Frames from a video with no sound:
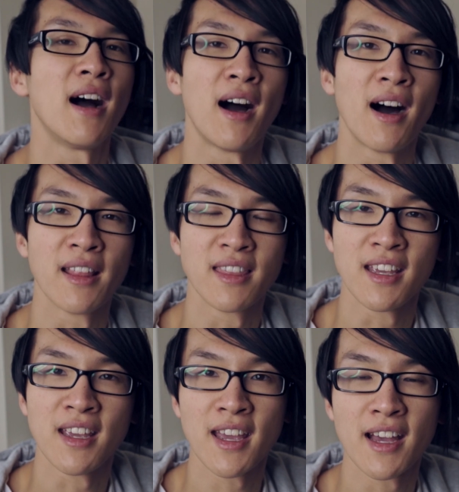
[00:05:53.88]

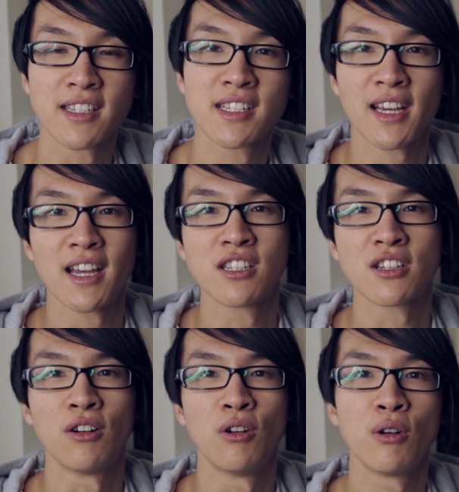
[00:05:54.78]
The
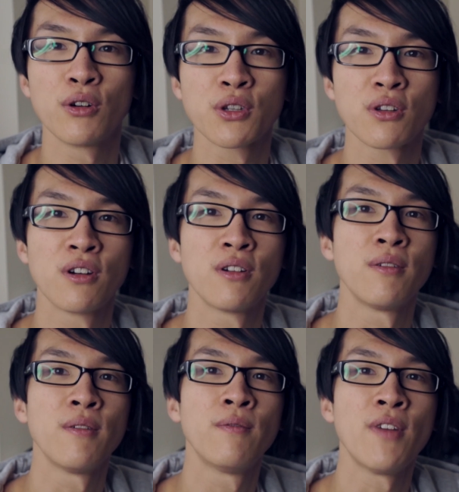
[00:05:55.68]
ES10s are
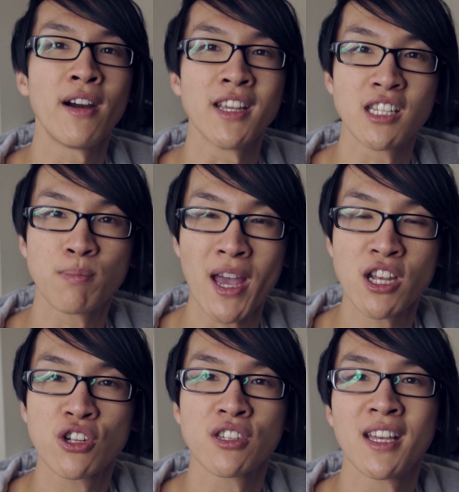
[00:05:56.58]
also very
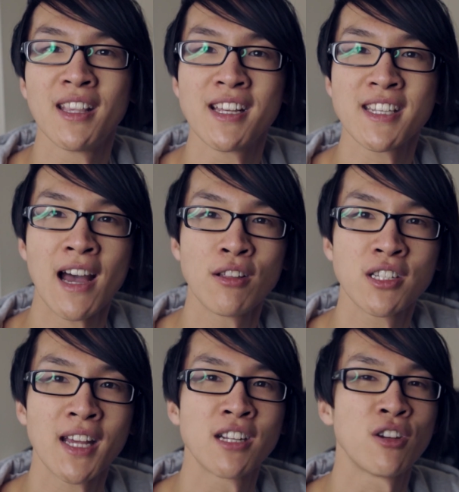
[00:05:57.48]
spacious in their sound
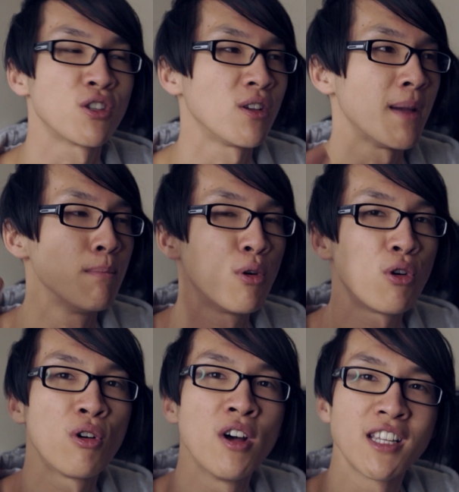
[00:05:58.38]
staging, so they're
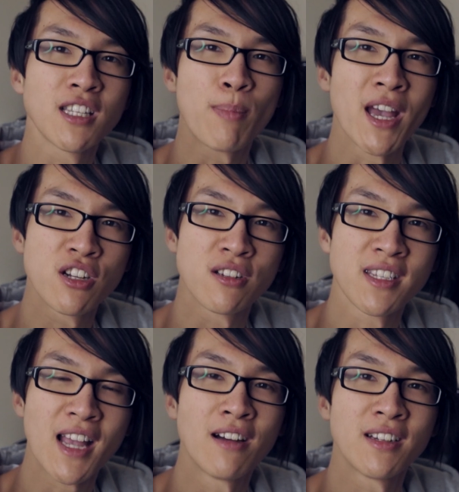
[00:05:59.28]
more spacious
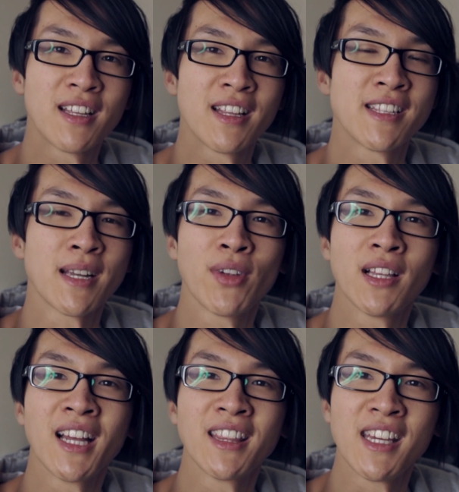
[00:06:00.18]
sounding than
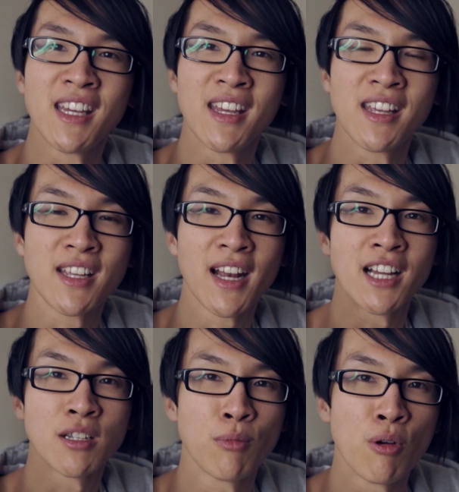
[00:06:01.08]
something like the
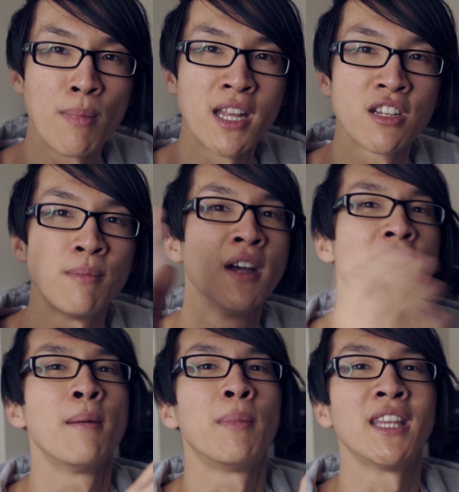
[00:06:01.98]
Sennheiser Momentum,
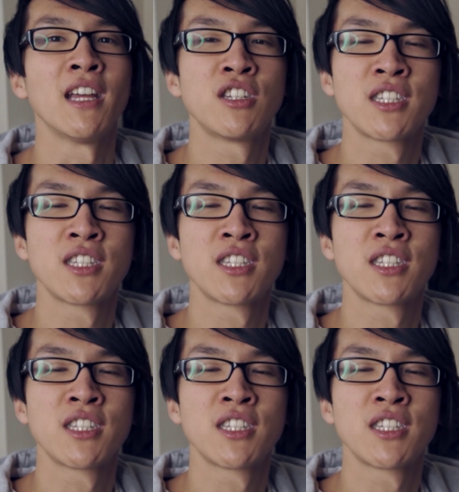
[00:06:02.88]
but they